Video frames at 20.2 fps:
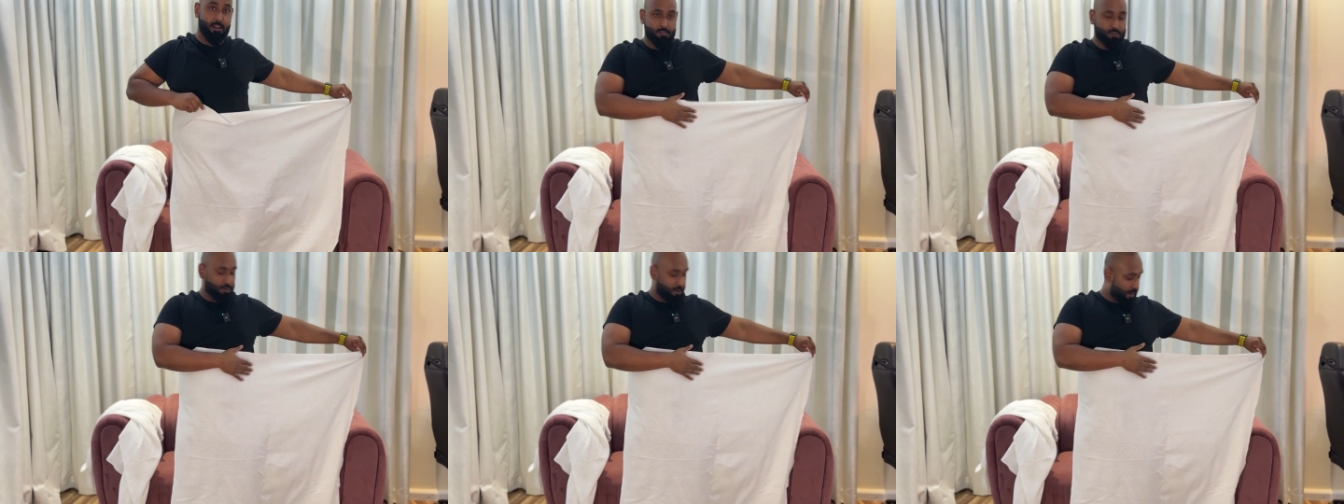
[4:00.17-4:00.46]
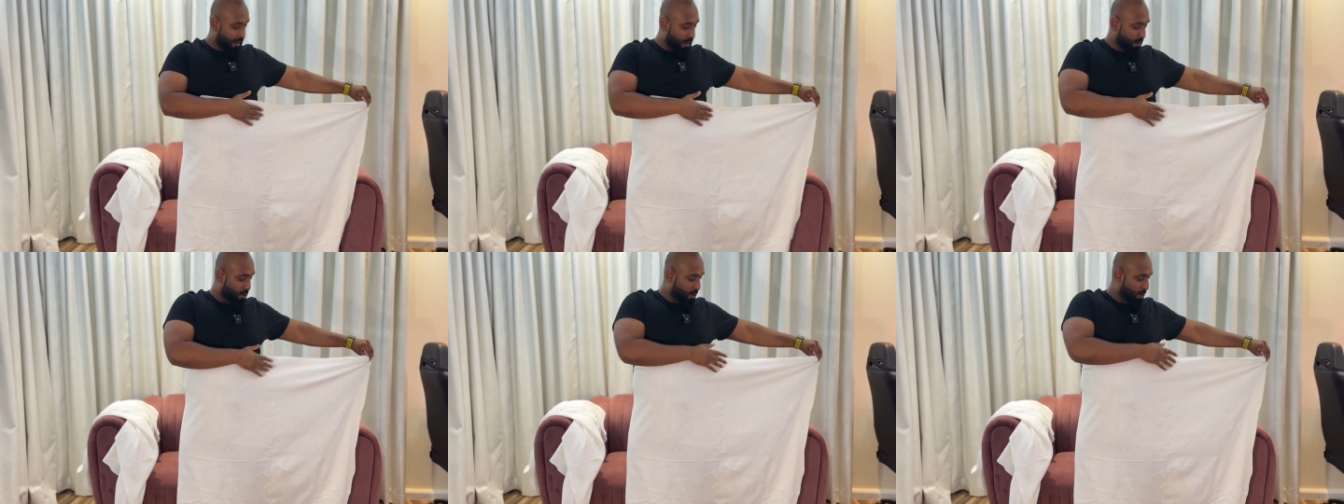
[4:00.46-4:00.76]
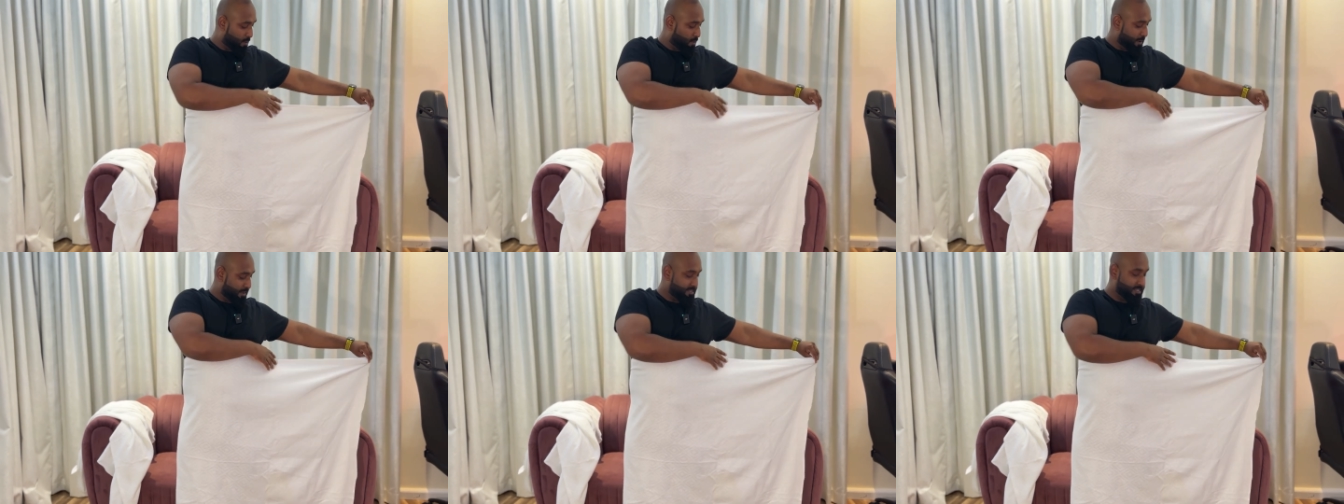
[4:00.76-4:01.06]
So
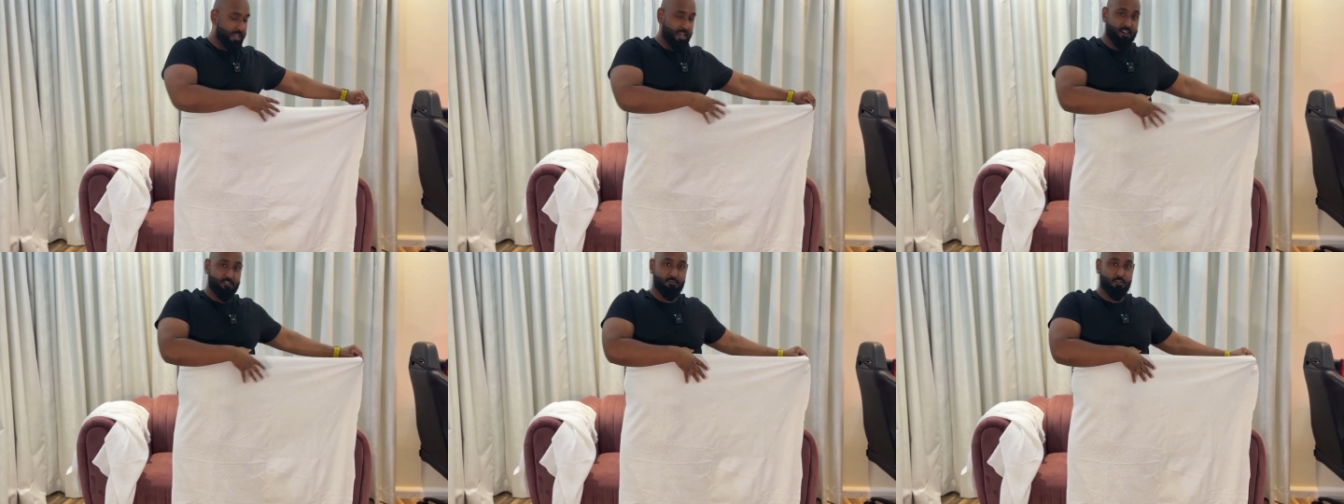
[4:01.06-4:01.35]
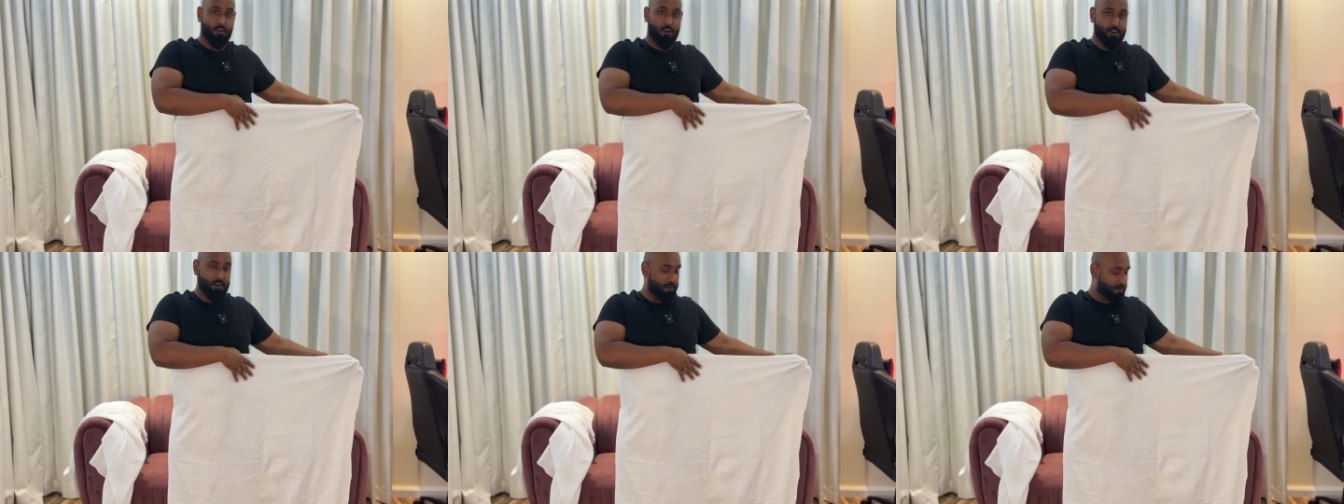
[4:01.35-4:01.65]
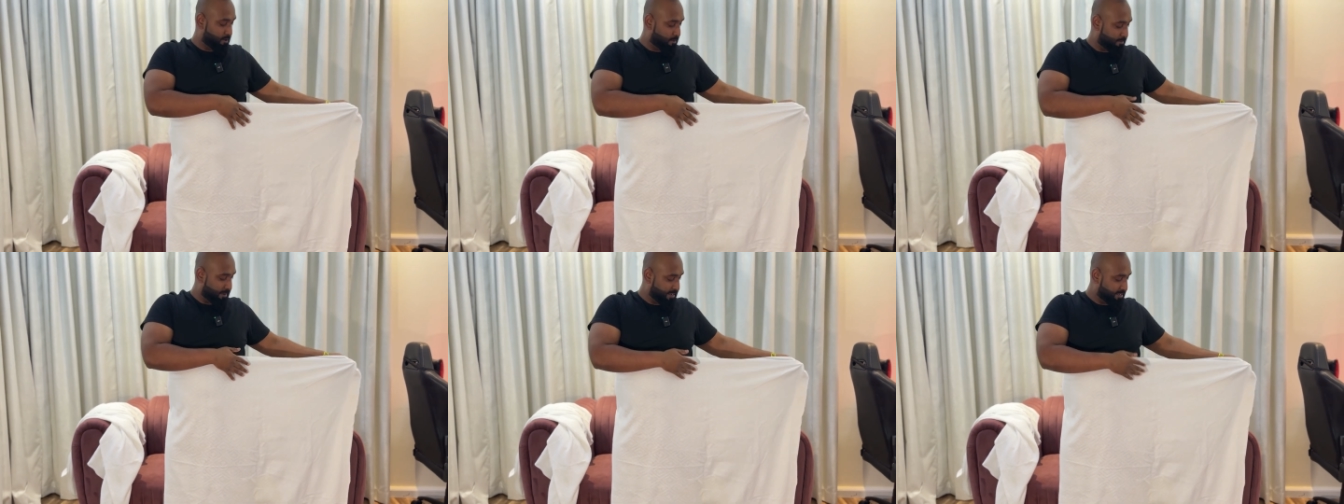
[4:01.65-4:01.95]
now once I have got it
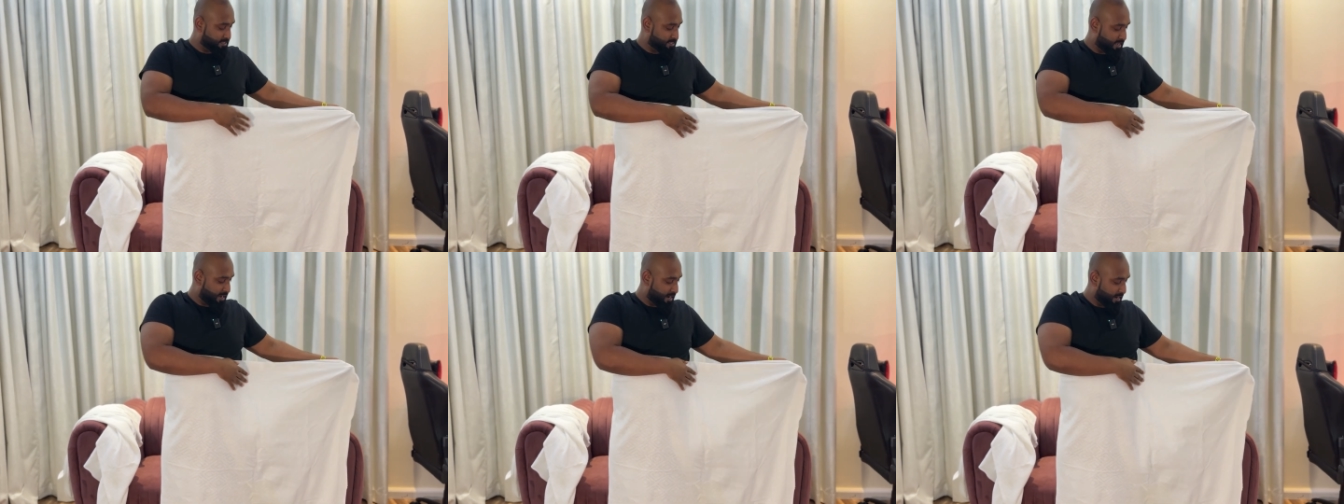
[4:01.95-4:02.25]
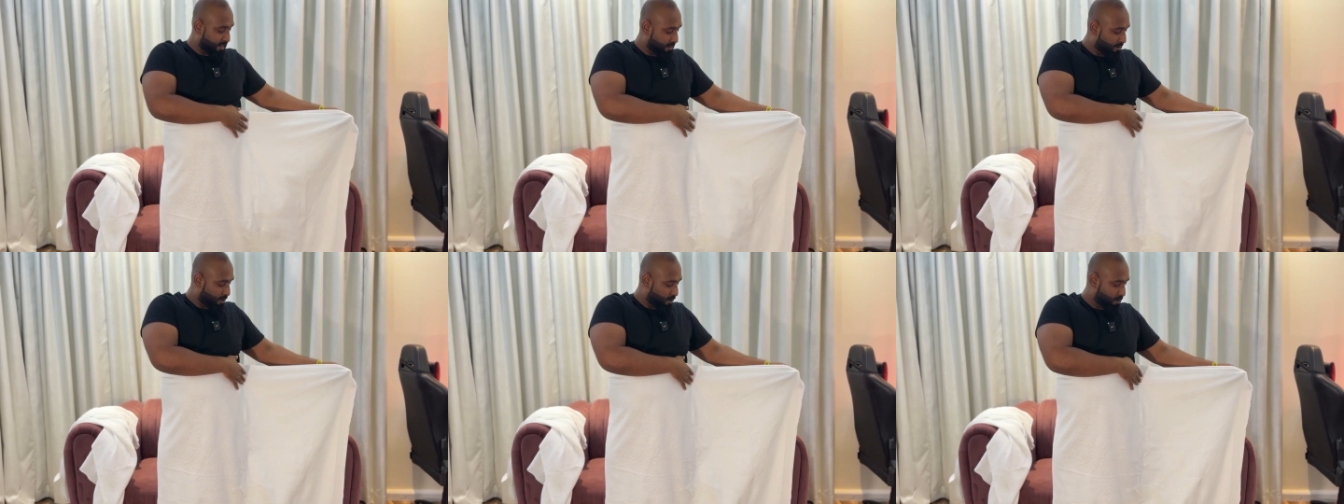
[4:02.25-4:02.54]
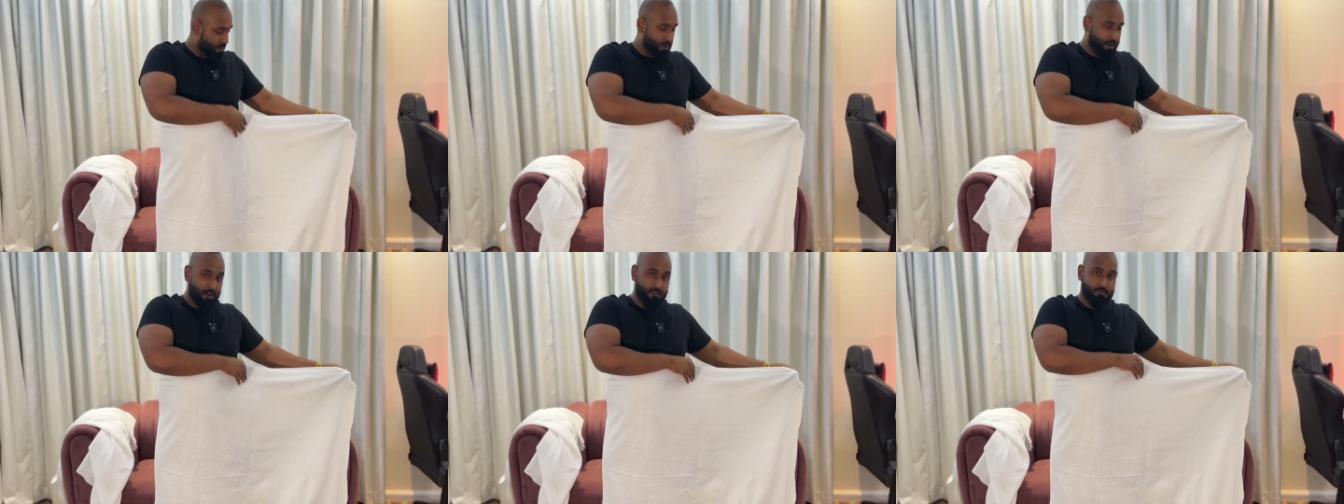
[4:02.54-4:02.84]
on my side,
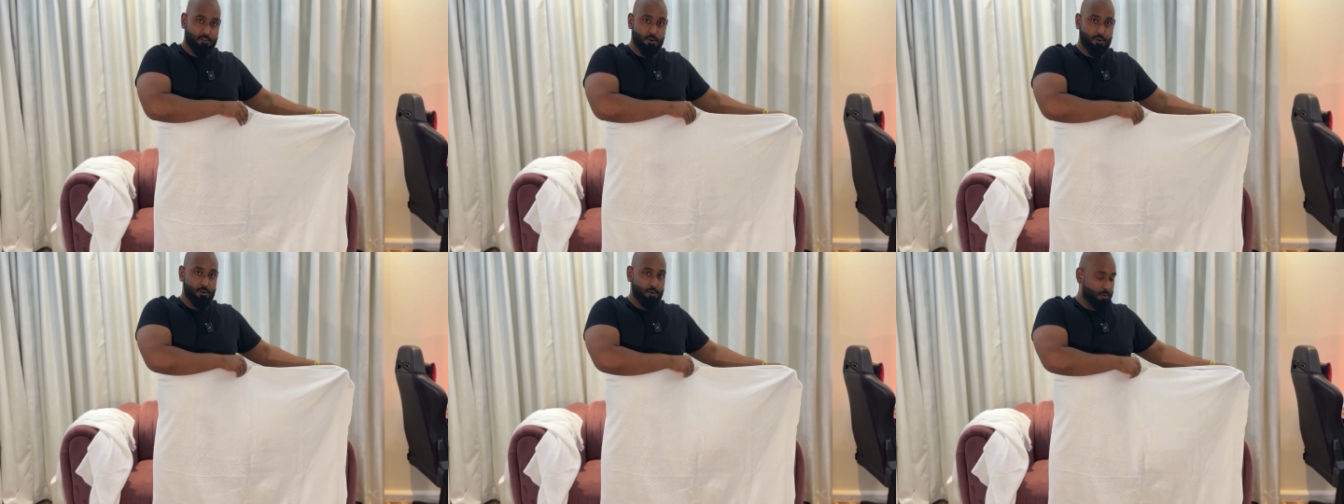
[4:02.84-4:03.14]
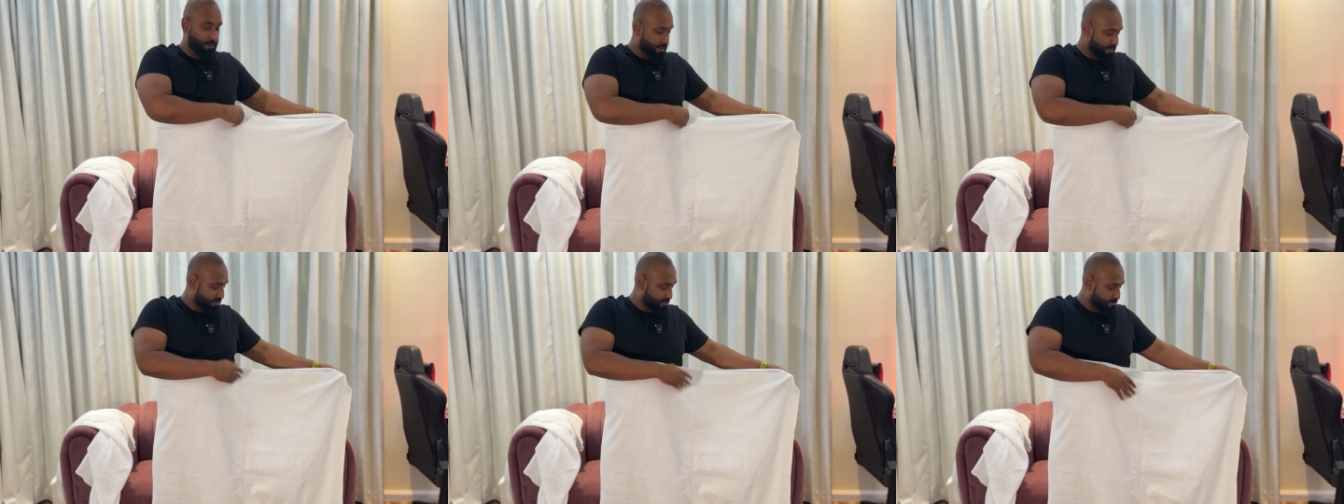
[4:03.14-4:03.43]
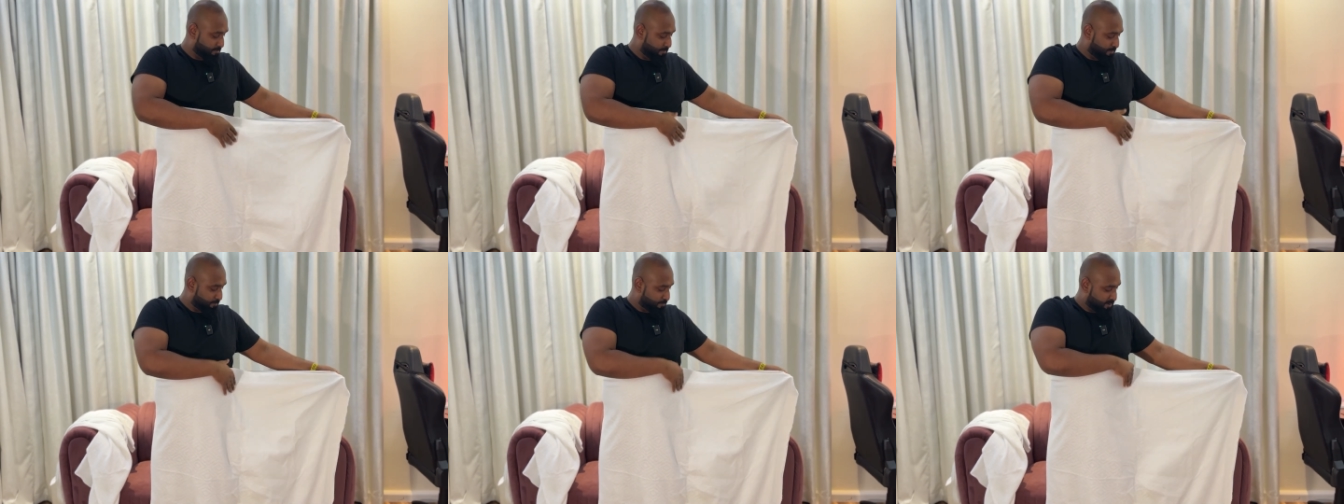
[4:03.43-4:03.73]
all you have to do is
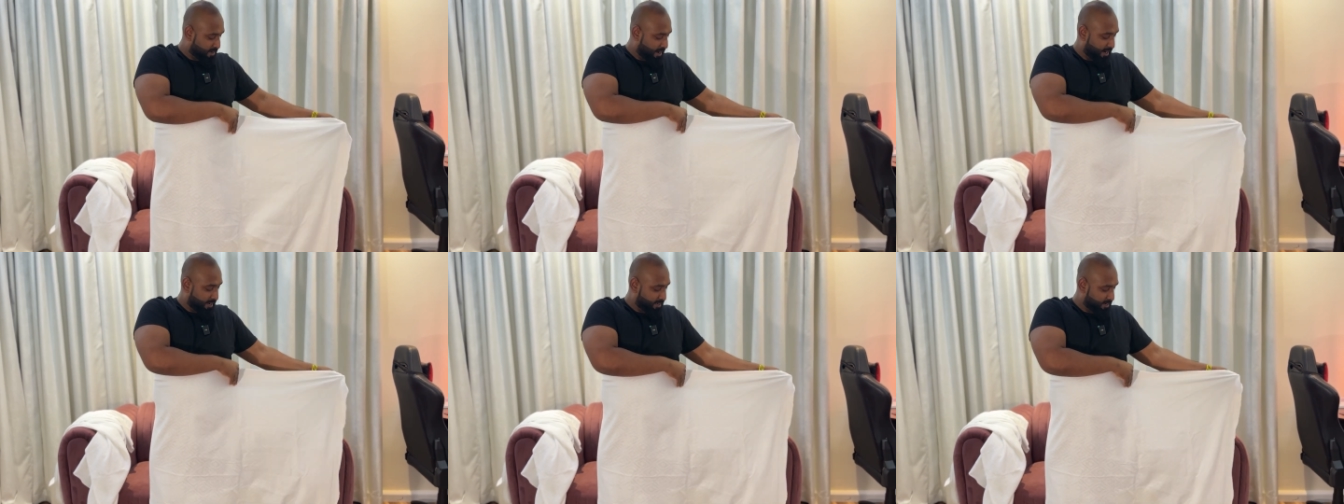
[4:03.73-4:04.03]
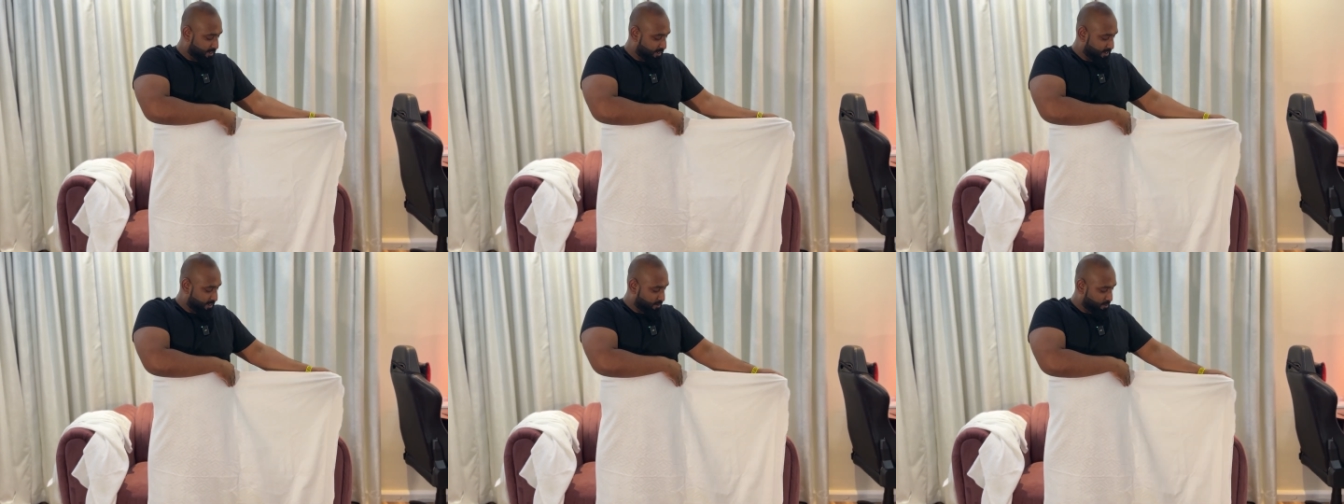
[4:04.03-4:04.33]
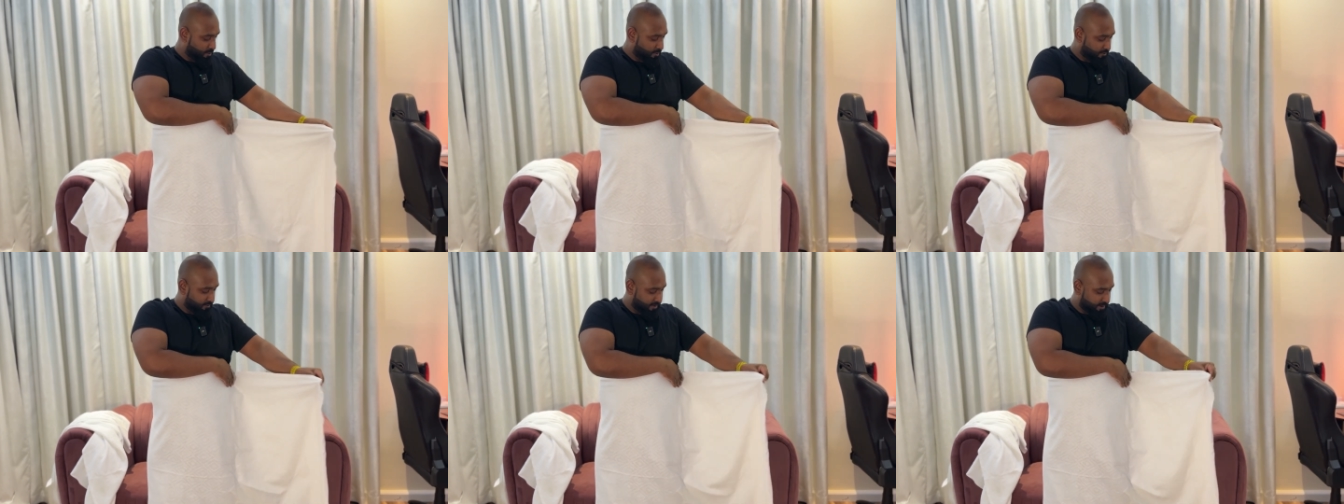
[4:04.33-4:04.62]
tighten it
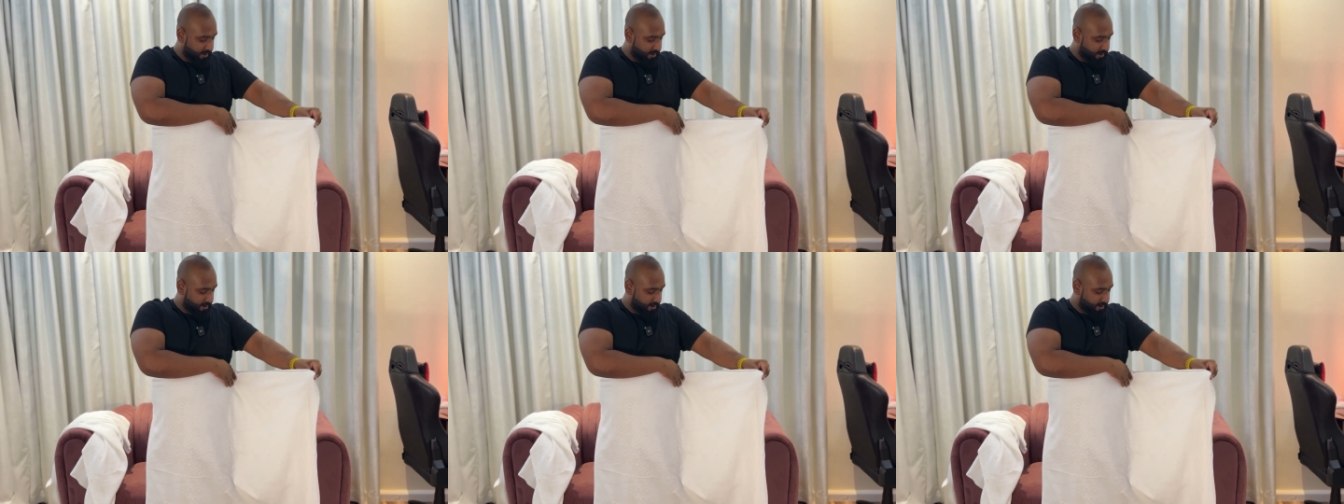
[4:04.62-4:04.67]
over